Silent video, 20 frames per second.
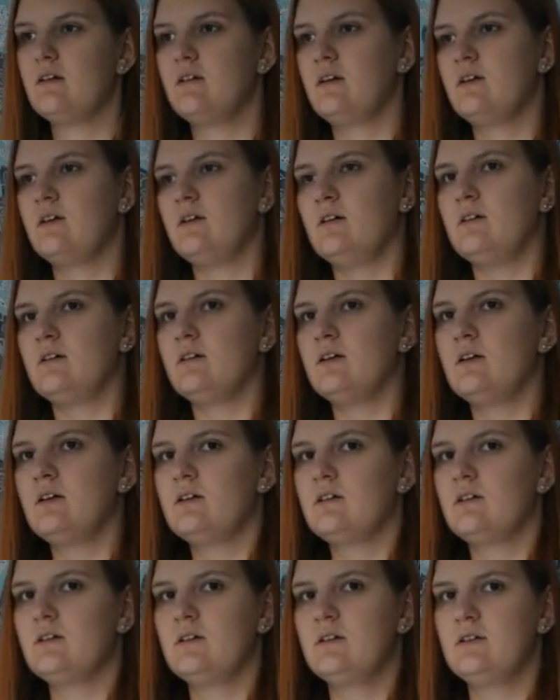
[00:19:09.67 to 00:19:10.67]

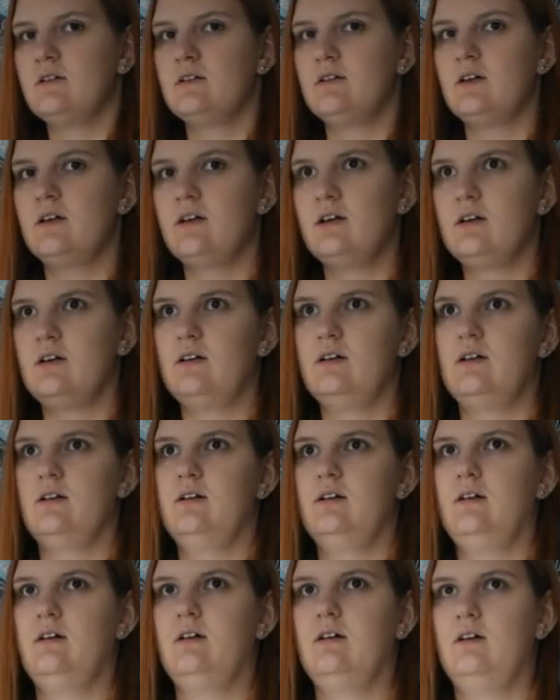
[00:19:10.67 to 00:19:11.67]

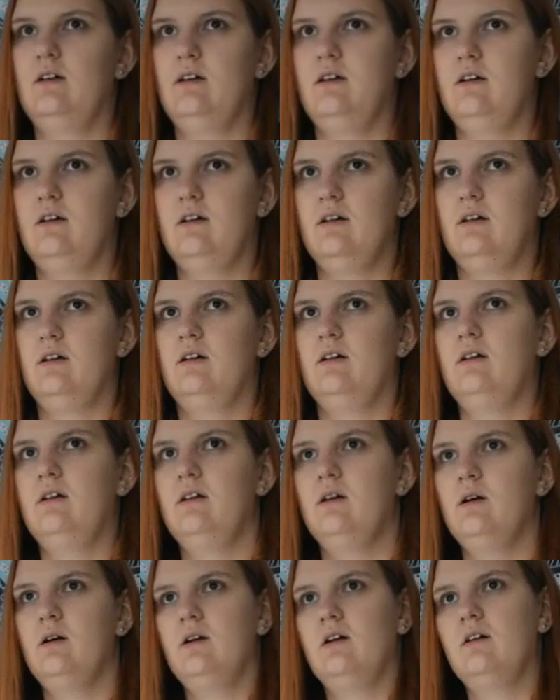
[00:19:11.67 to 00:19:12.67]

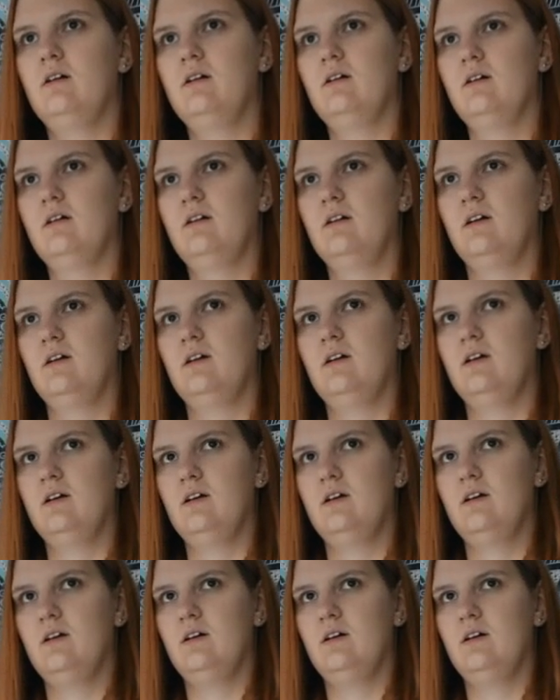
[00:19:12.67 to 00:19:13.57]
Nothing is said.